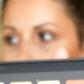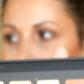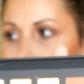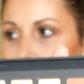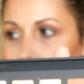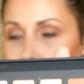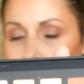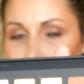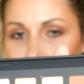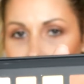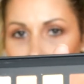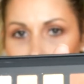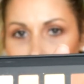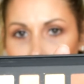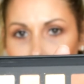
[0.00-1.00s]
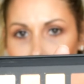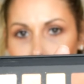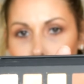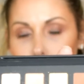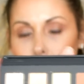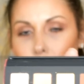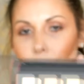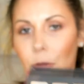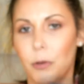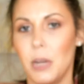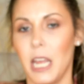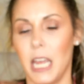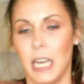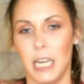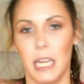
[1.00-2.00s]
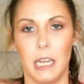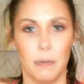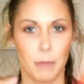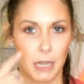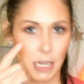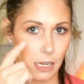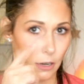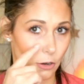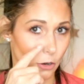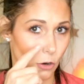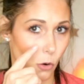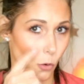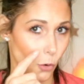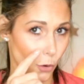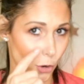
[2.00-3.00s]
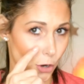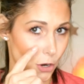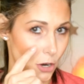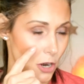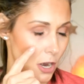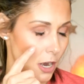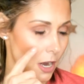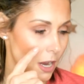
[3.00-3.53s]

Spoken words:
that underneath my brow bone and in my inner corner,